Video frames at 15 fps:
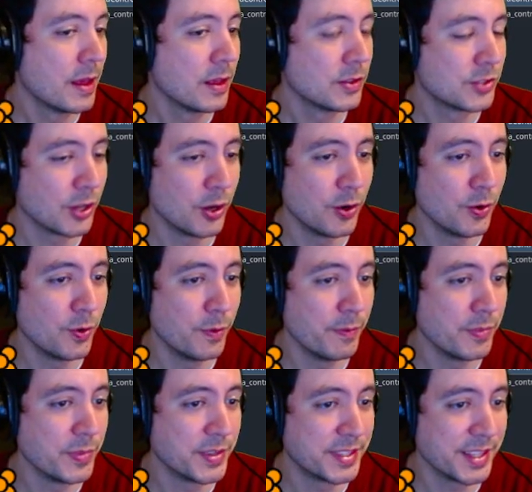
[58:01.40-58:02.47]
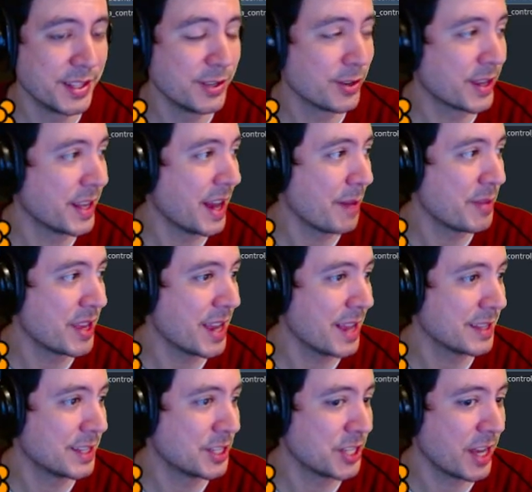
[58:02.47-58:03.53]
So the cylinder cannot be
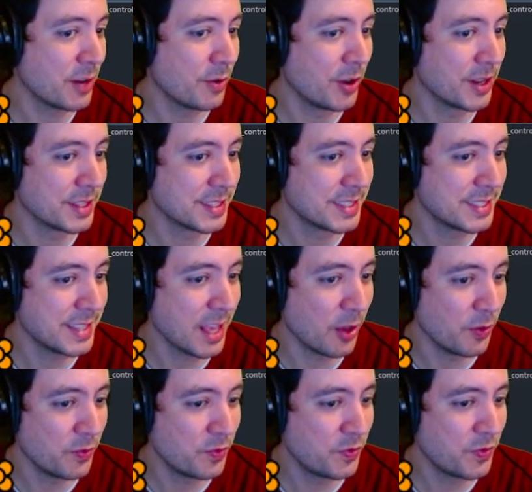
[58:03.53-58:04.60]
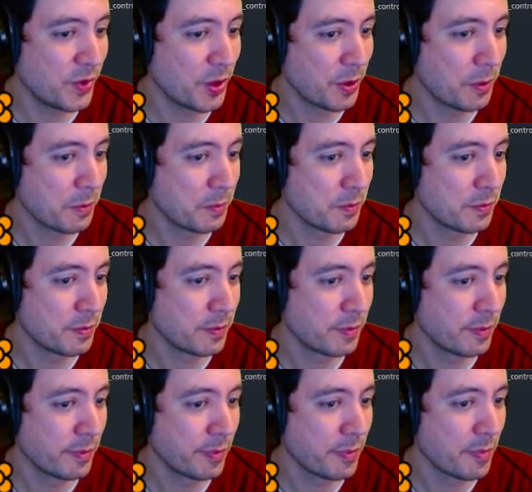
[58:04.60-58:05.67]
casting a shadow on itself.
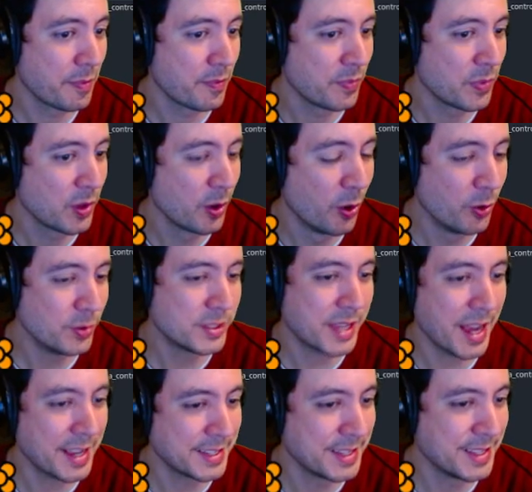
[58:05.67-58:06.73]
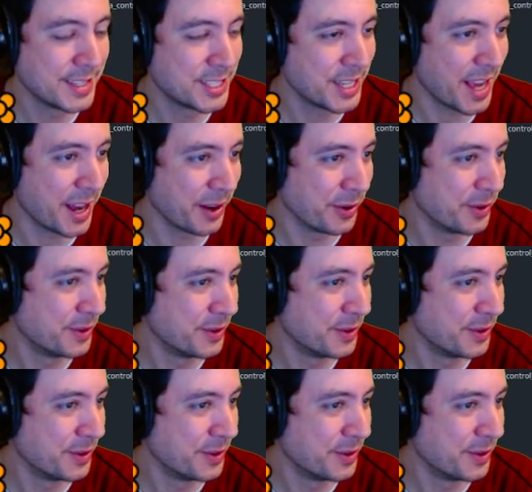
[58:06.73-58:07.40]
Who's casting the shadow?